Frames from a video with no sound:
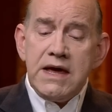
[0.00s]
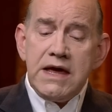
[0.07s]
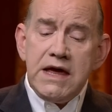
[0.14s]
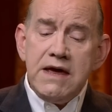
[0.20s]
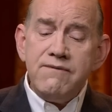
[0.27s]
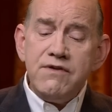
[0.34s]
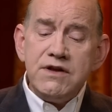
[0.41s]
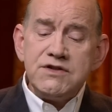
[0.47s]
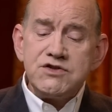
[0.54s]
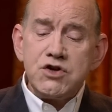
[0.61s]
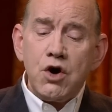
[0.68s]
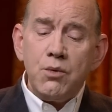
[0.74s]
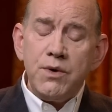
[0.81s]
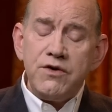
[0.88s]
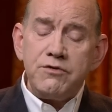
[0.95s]
Even
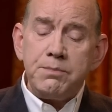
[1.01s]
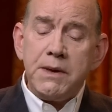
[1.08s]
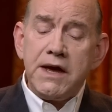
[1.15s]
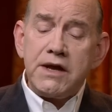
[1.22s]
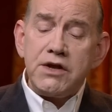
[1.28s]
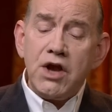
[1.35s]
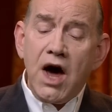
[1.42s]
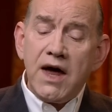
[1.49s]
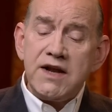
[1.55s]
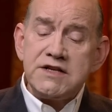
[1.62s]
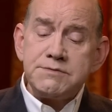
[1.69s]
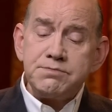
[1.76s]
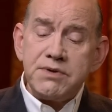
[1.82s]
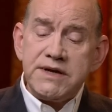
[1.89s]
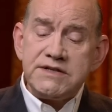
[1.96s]
so we speak not as
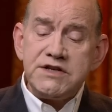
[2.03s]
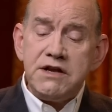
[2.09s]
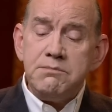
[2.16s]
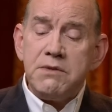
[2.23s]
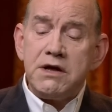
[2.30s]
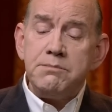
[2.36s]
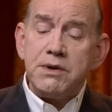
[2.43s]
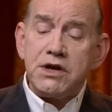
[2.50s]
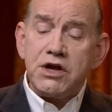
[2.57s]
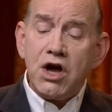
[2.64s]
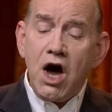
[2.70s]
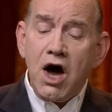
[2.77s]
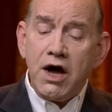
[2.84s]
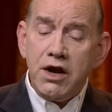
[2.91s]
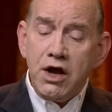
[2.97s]
pleasing men, but
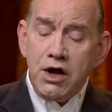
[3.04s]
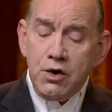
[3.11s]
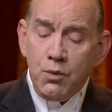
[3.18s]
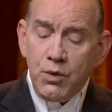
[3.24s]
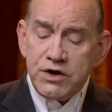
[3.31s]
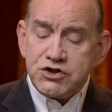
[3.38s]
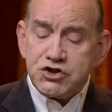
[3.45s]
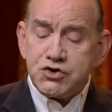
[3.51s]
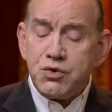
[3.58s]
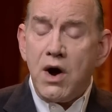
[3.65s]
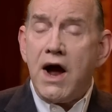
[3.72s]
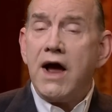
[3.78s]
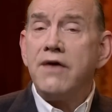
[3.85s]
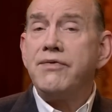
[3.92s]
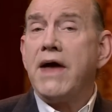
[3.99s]
God, which
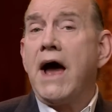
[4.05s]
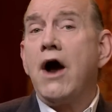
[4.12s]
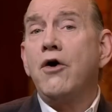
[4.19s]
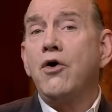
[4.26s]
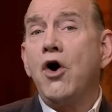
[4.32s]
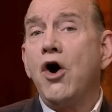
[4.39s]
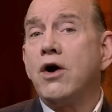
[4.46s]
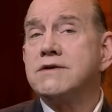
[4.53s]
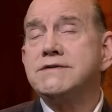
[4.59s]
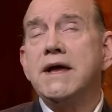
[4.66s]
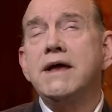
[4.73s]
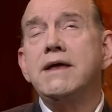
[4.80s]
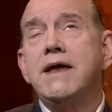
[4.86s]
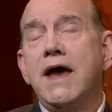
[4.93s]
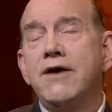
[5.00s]
trieth our hearts.
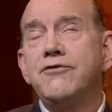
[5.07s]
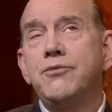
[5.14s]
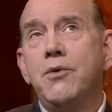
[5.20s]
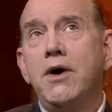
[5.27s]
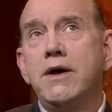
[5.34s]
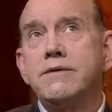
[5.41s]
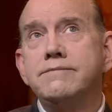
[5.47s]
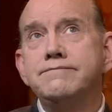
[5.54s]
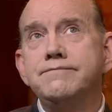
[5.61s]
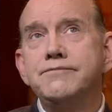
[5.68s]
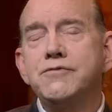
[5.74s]
And guess what?